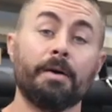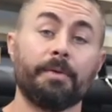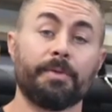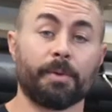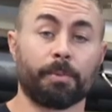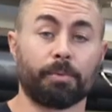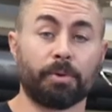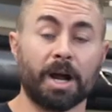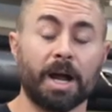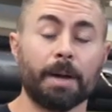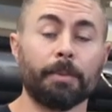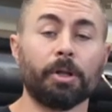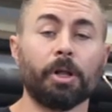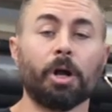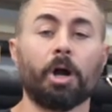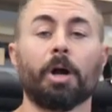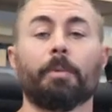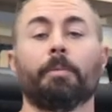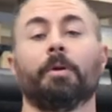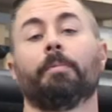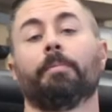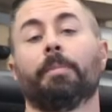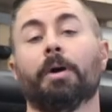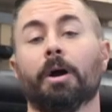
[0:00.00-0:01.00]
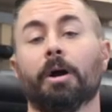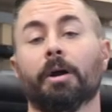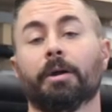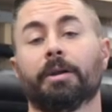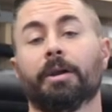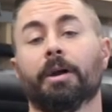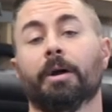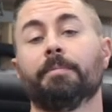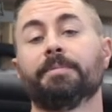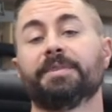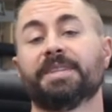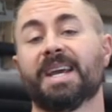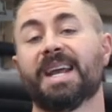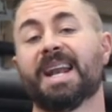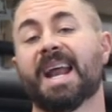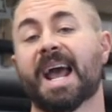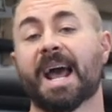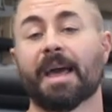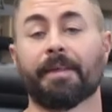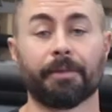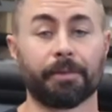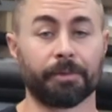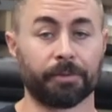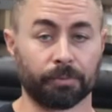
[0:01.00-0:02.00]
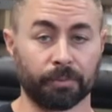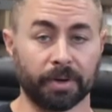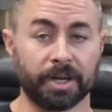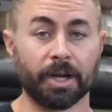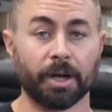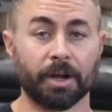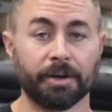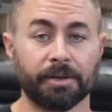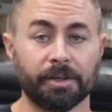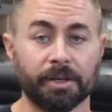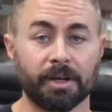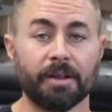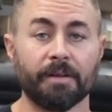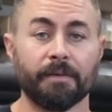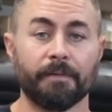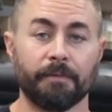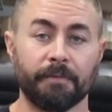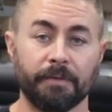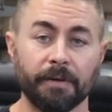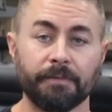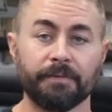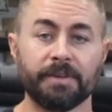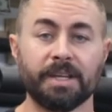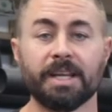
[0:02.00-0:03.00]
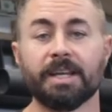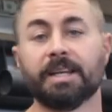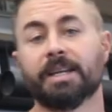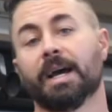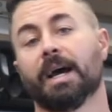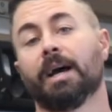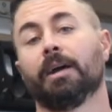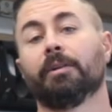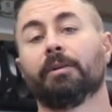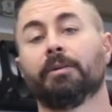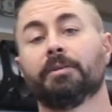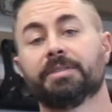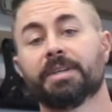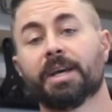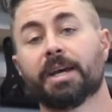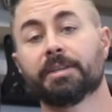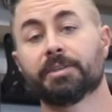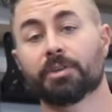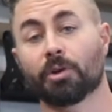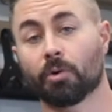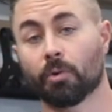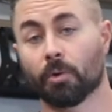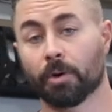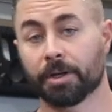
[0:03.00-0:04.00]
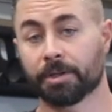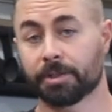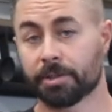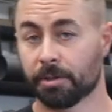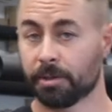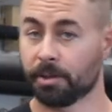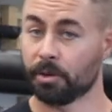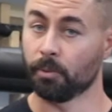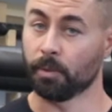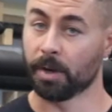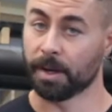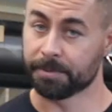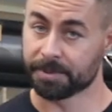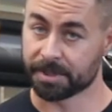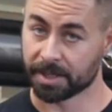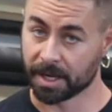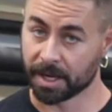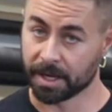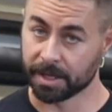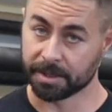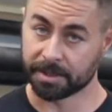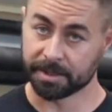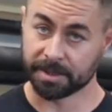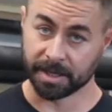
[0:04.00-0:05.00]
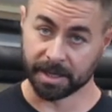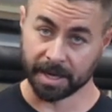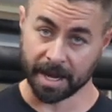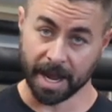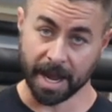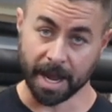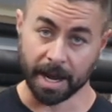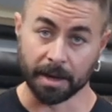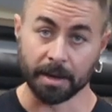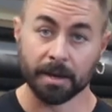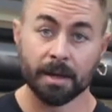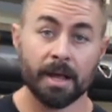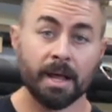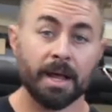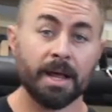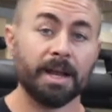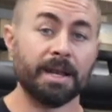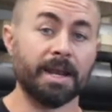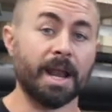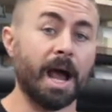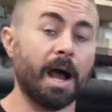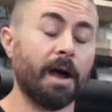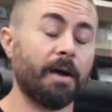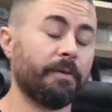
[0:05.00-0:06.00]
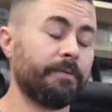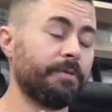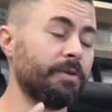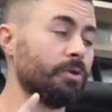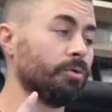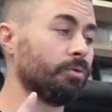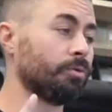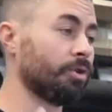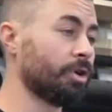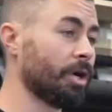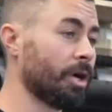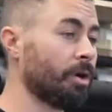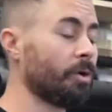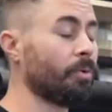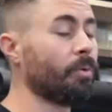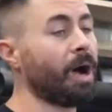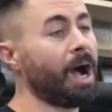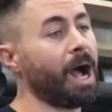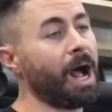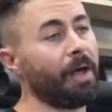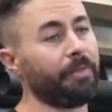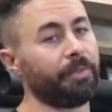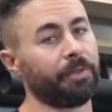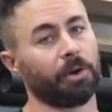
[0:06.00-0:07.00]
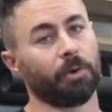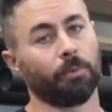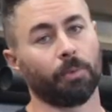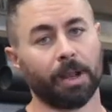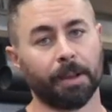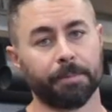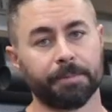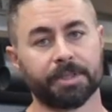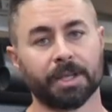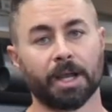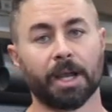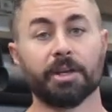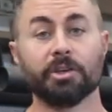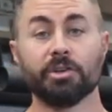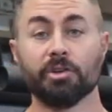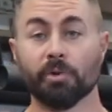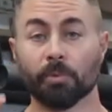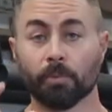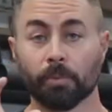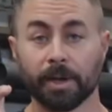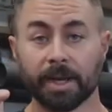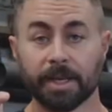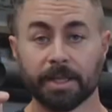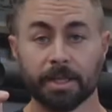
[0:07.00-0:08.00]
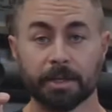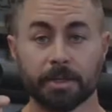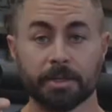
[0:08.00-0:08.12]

The Primal Armor bar comes in at $315. That is according to their website today. Now, if you go on their website and you read the